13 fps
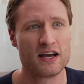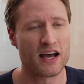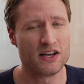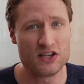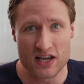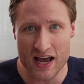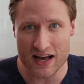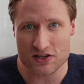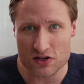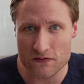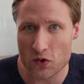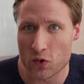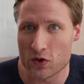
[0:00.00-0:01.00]
And yes,
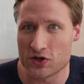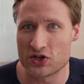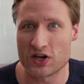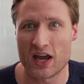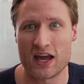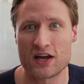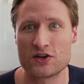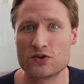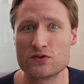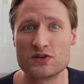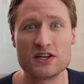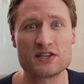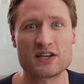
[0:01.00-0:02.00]
of course, you can do
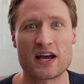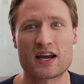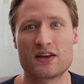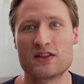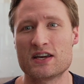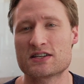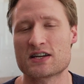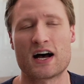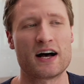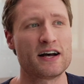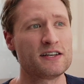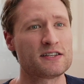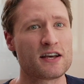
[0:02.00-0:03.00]
DSEK in these
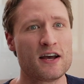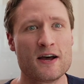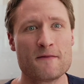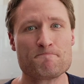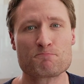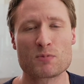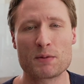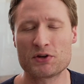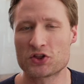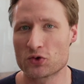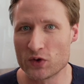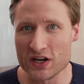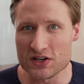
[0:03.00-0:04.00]
eyes, but
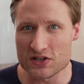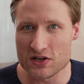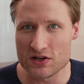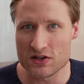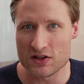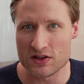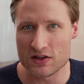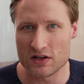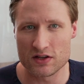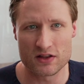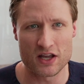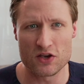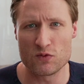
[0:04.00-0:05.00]
the reason
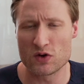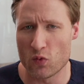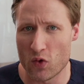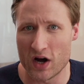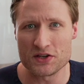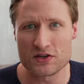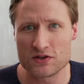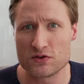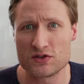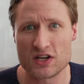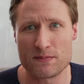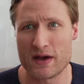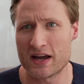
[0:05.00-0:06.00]
that you would want to do
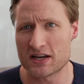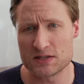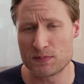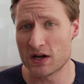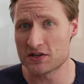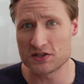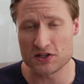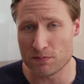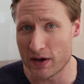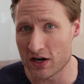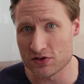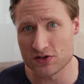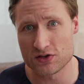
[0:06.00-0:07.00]
DMEK is because it's a
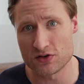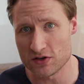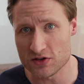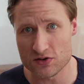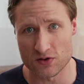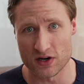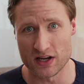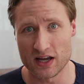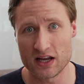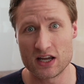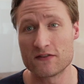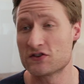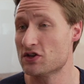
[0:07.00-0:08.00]
better surgery.
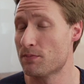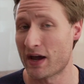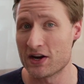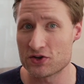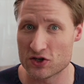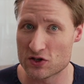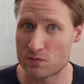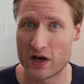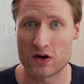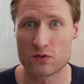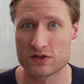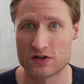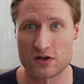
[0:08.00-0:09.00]
It gives the patients
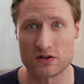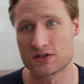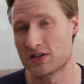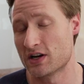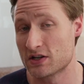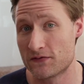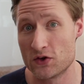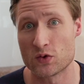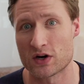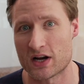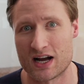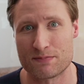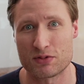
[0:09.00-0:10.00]
better results. It has fewer
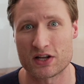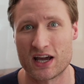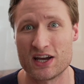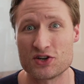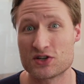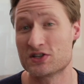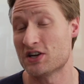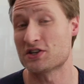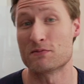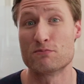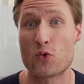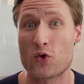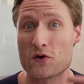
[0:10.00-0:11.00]
complications. It's a
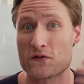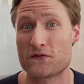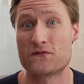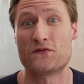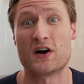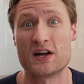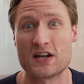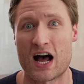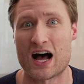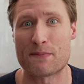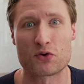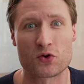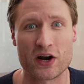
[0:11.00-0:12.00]
more fun
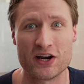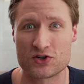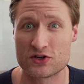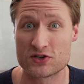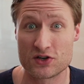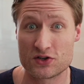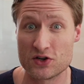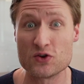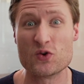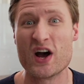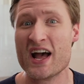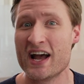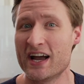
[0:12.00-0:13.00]
operation to
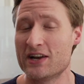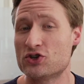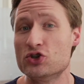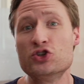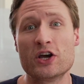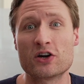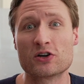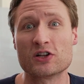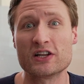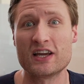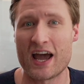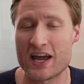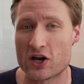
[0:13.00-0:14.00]
do. It's
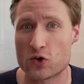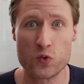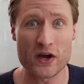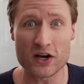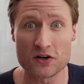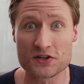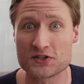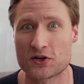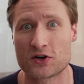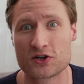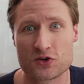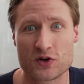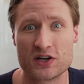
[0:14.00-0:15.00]
generally a quicker
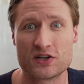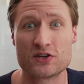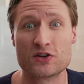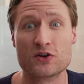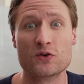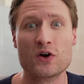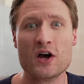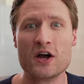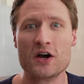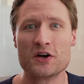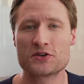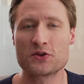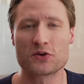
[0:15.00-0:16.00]
surgery to do.
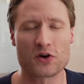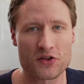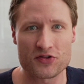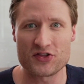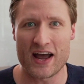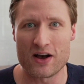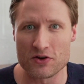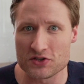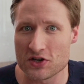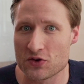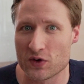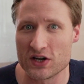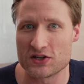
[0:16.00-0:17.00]
So there are a
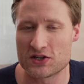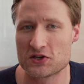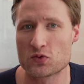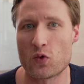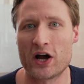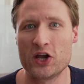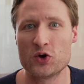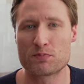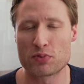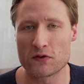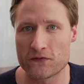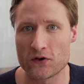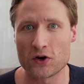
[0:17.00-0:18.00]
thousand reasons why you would
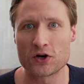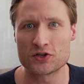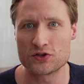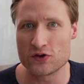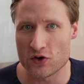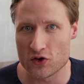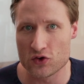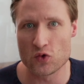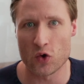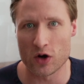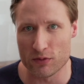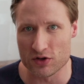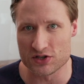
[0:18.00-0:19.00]
prefer to do your
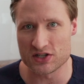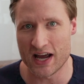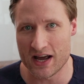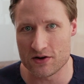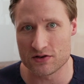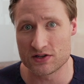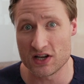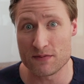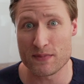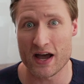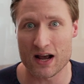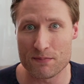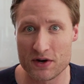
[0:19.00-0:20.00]
normal standard
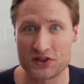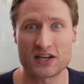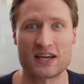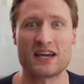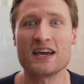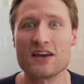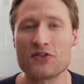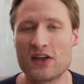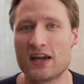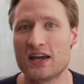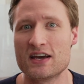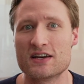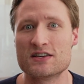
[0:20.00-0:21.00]
DMEK, but the key
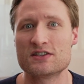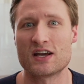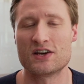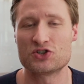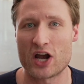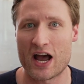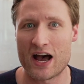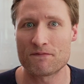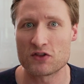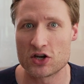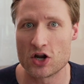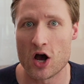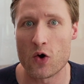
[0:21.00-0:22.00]
thing is, is you have
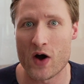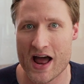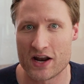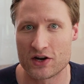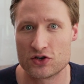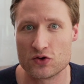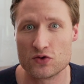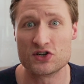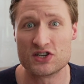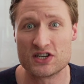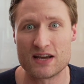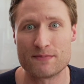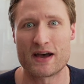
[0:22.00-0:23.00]
to know how to do
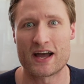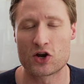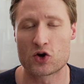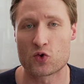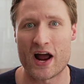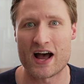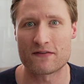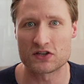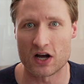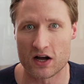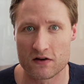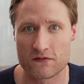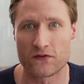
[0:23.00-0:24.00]
DMEK graft
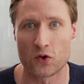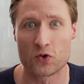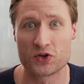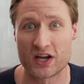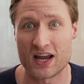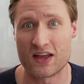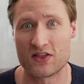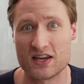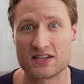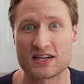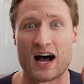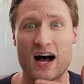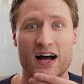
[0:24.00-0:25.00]
unfolding in
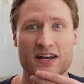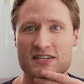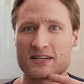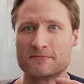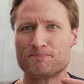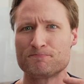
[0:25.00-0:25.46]
these eyes.